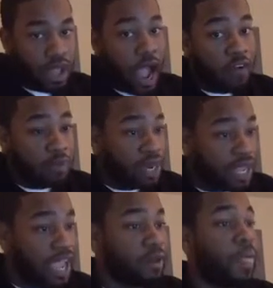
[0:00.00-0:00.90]
I'll repeat it
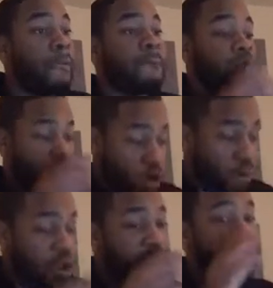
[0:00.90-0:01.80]
again. Warren
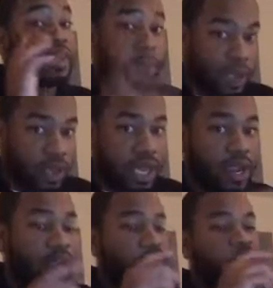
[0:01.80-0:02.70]
Buffett, the
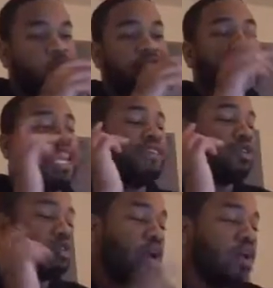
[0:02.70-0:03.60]
billionaire, said if you
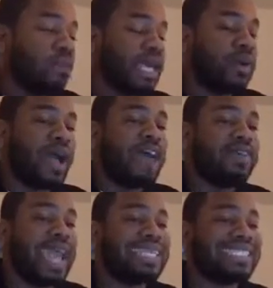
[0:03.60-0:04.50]
don't plan on having
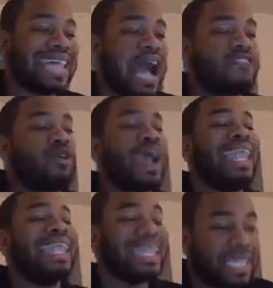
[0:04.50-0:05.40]
a stock for
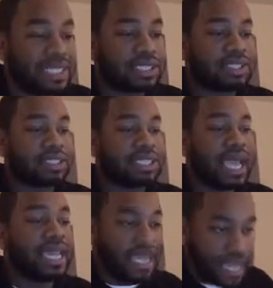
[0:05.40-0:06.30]
at least
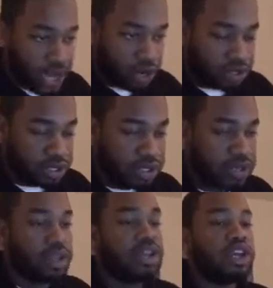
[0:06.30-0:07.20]
10 years,
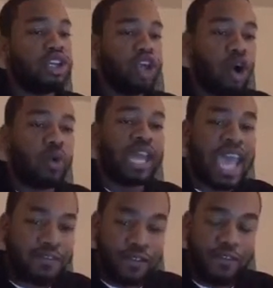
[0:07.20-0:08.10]
don't
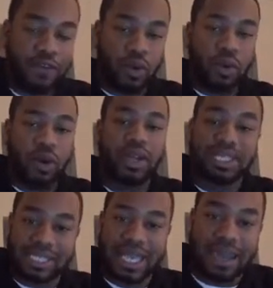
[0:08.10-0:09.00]
have it for
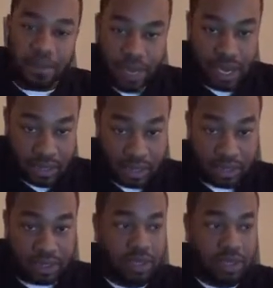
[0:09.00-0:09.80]
10 minutes.